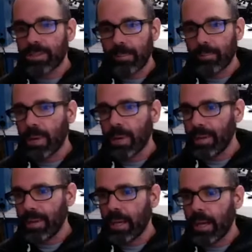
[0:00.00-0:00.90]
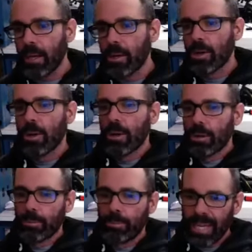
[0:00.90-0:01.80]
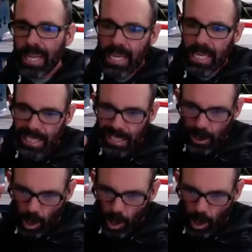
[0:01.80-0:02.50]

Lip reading: I think Biggie is like